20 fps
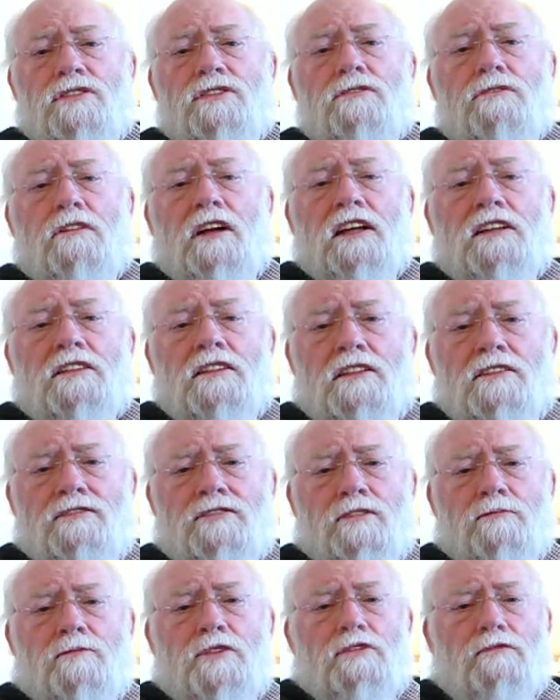directly
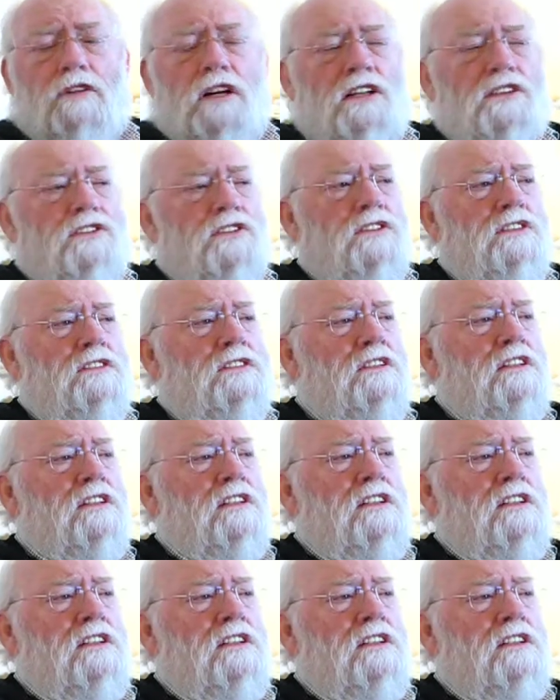from the Russian